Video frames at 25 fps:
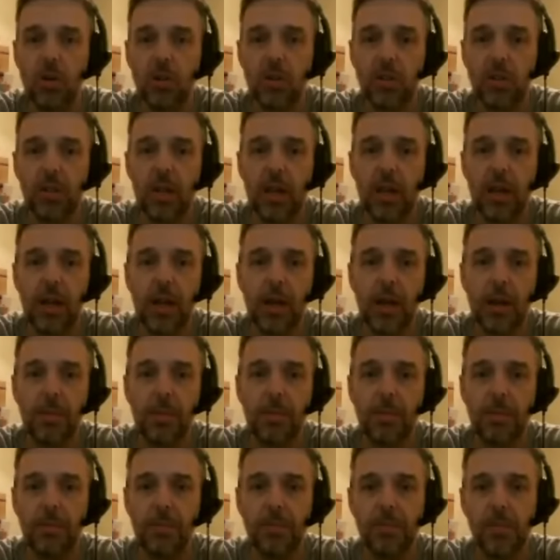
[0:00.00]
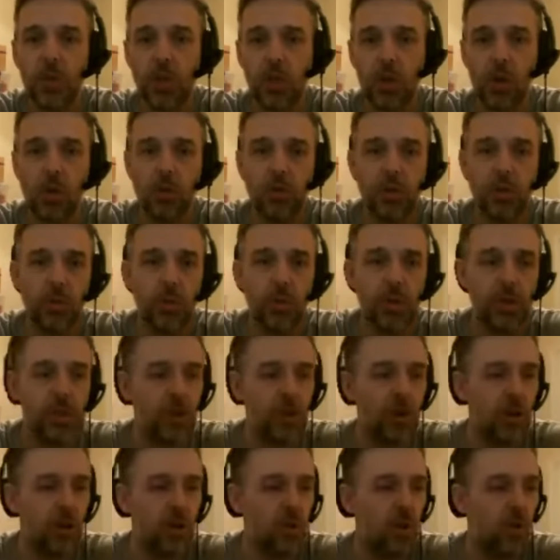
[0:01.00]
Um, Scott, do you want to start us
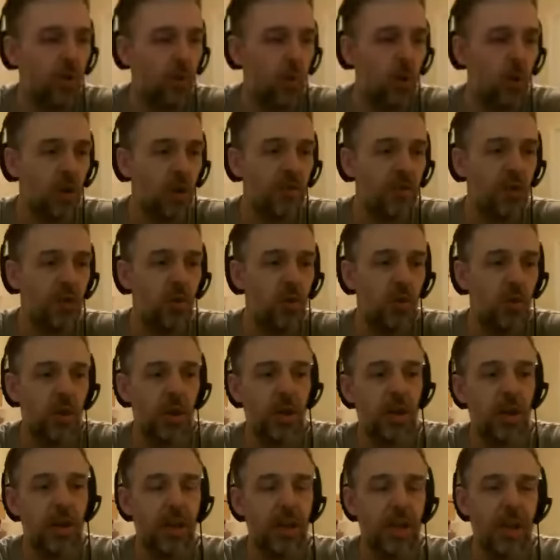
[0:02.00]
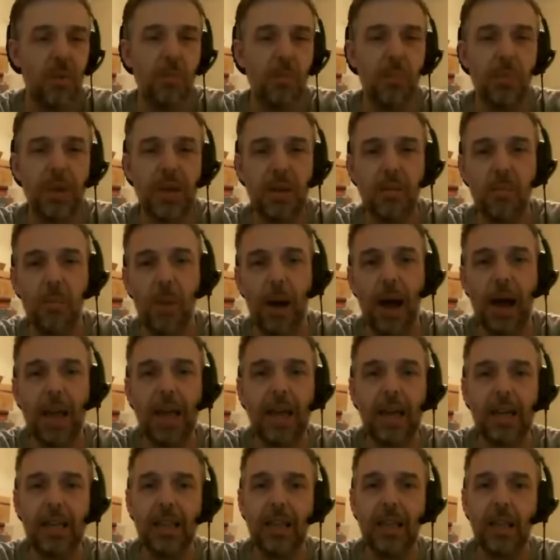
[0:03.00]
off? What have you been buying in the
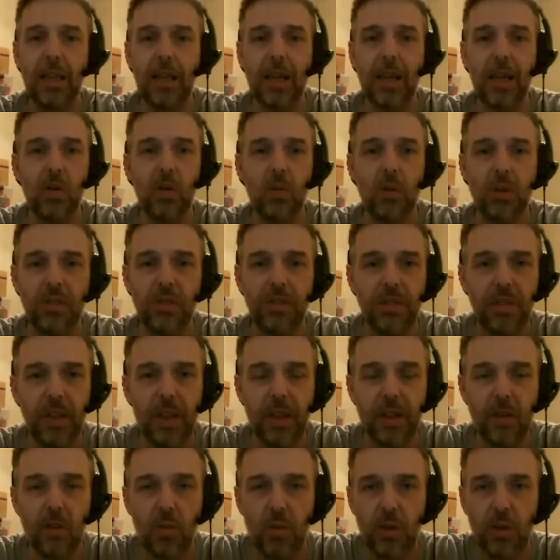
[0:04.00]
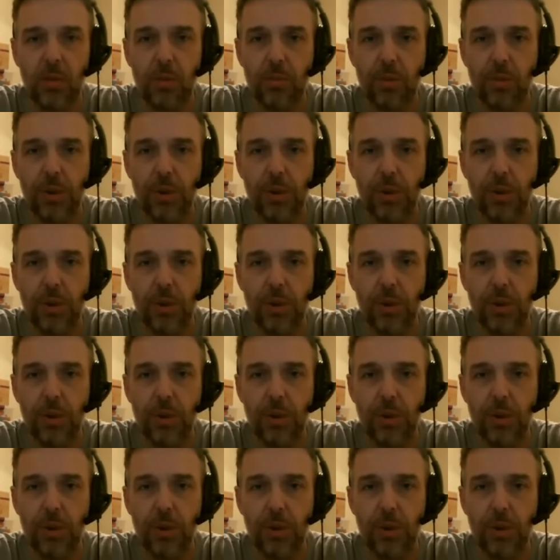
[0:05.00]
Lego and Flego and Brick